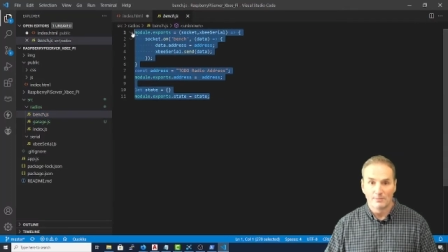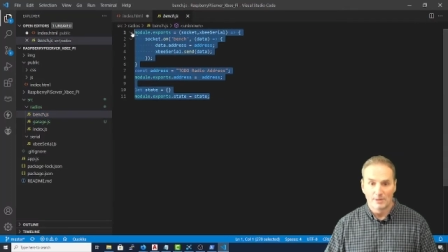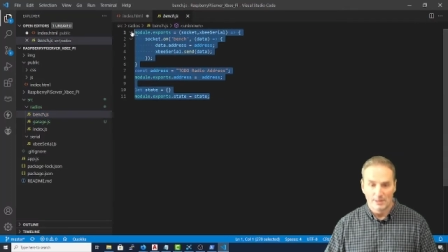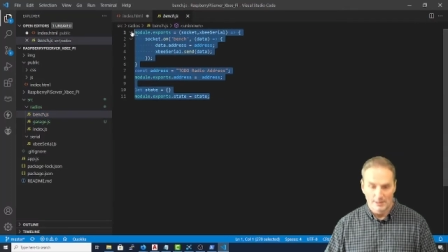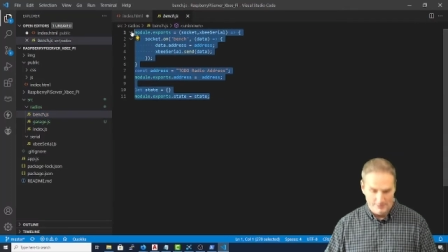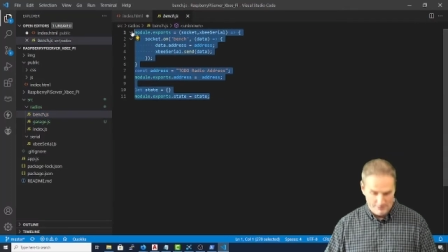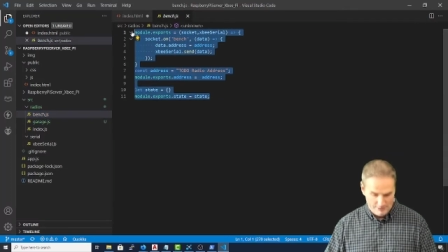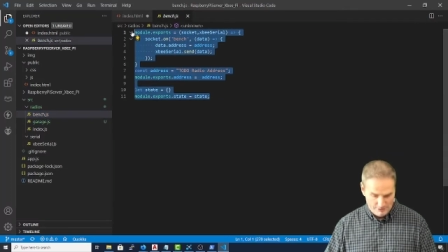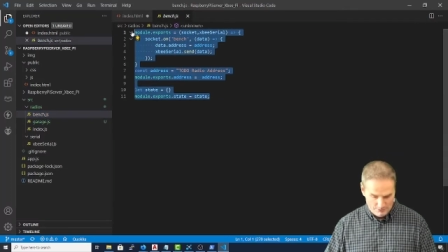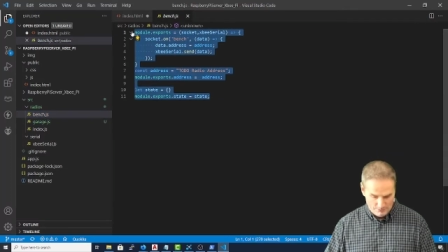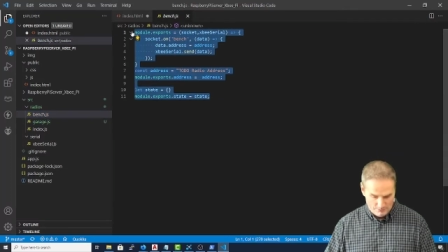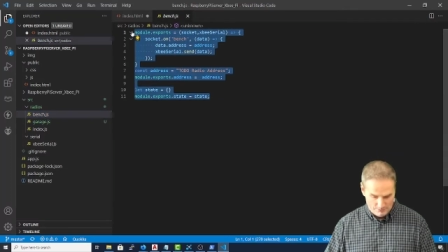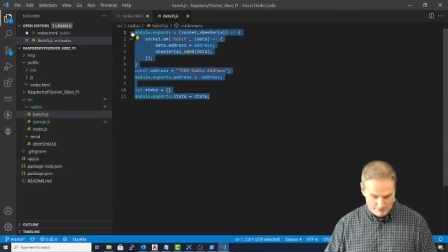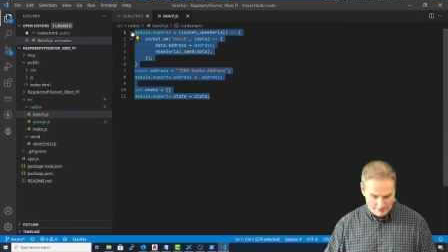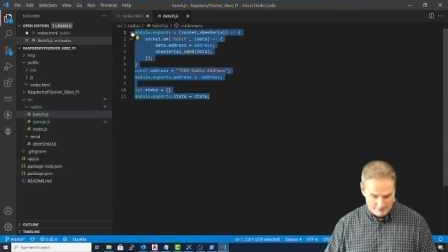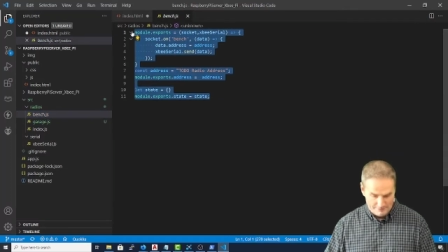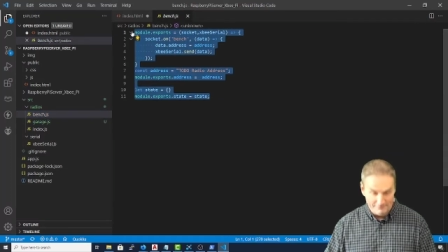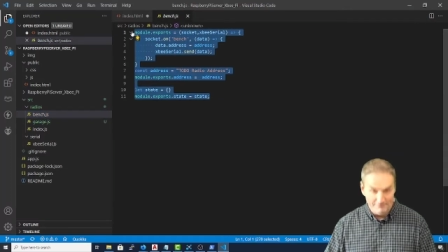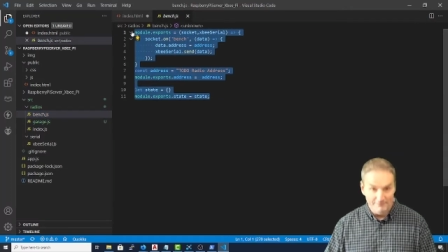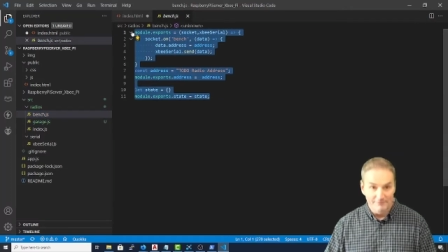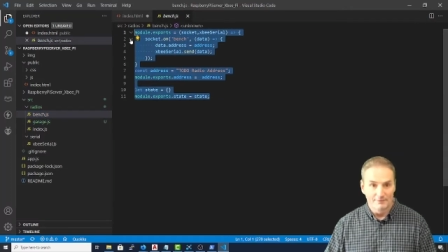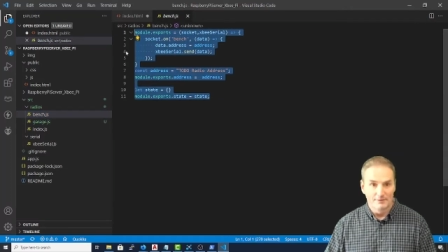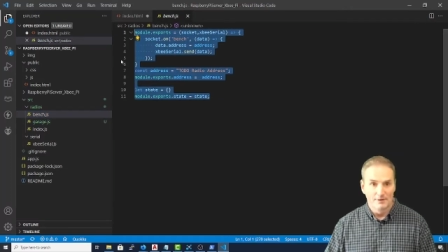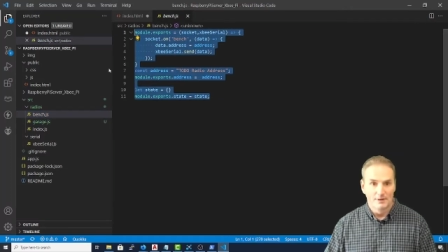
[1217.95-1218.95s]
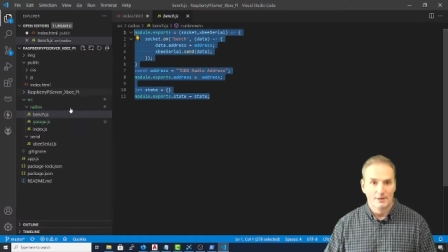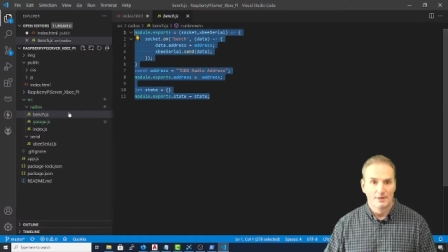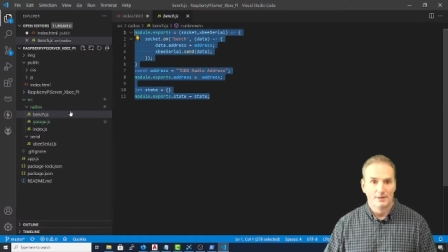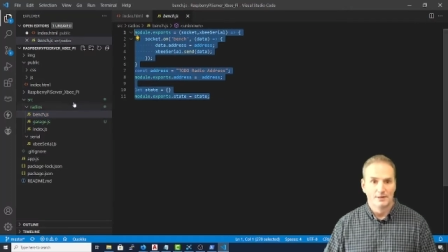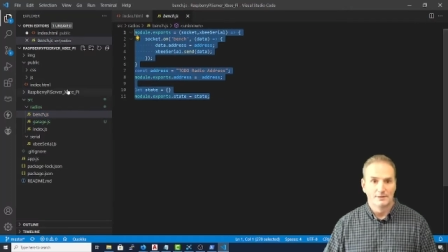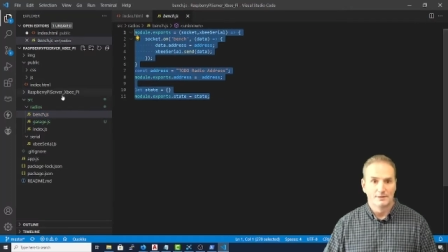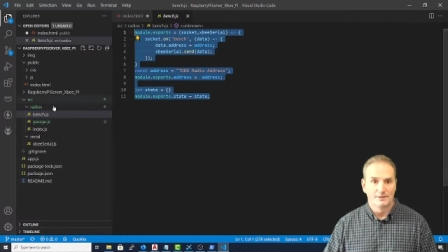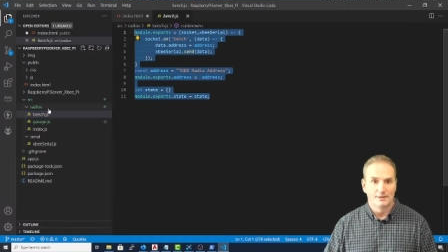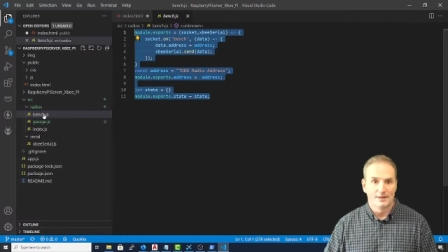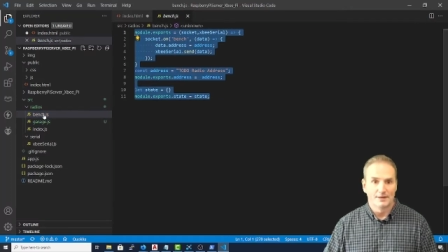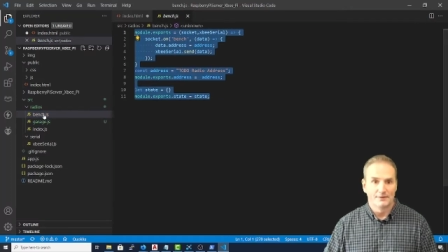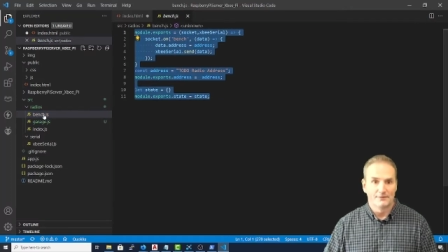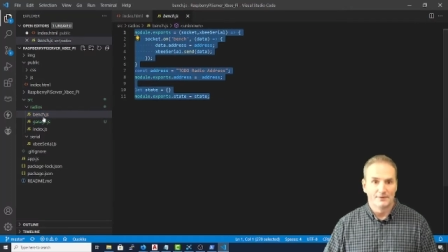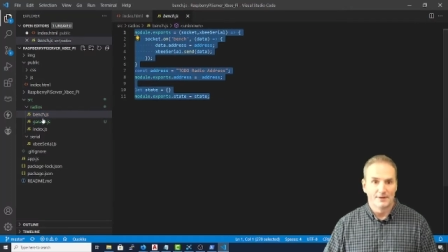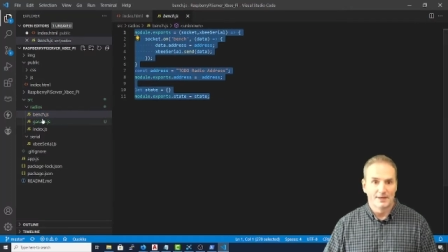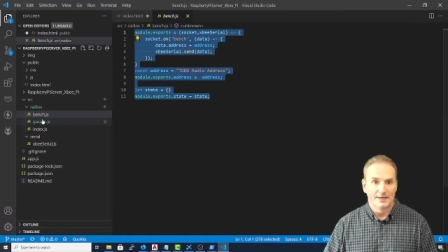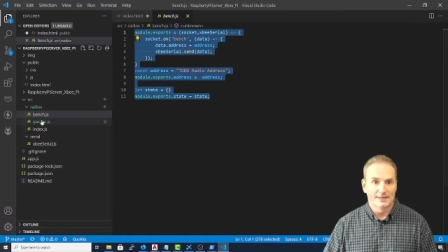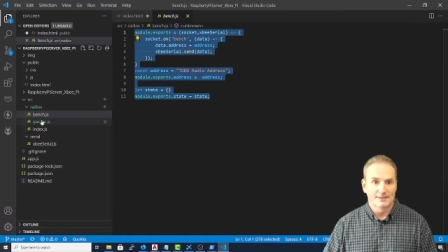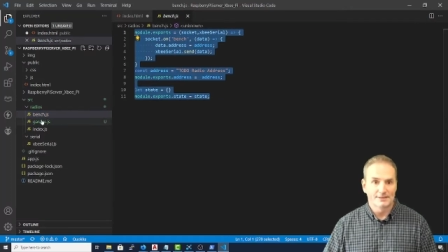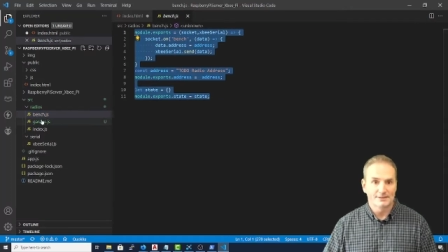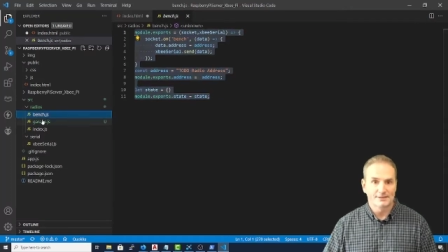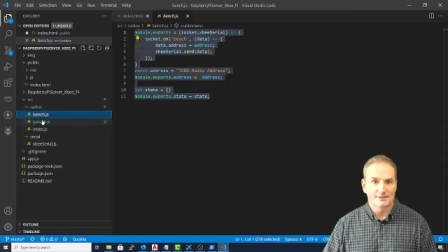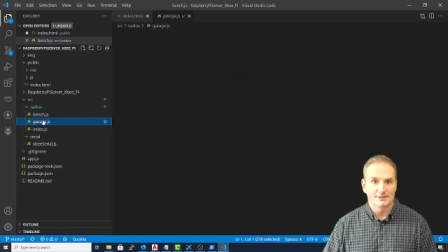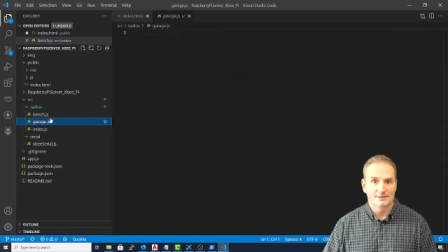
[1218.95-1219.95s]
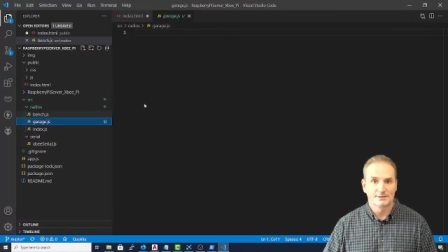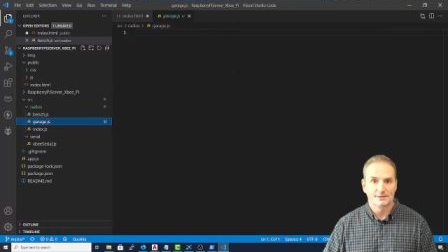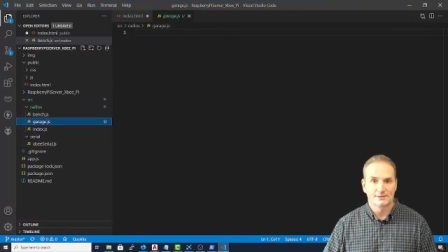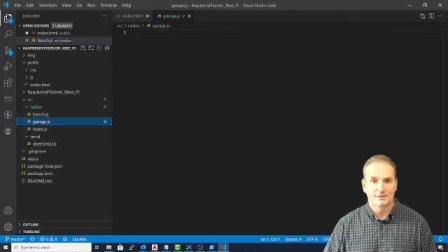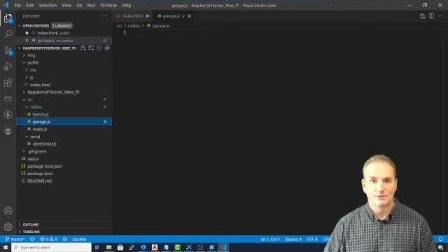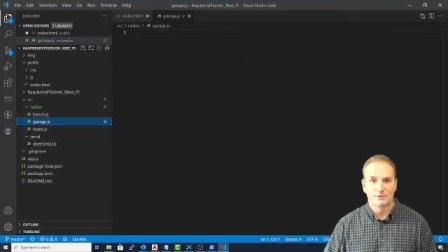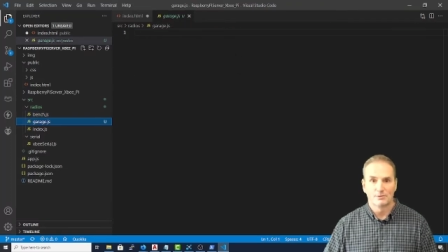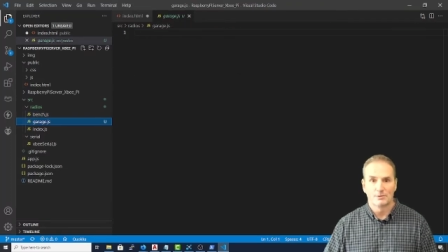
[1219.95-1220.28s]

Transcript: but you would have done this.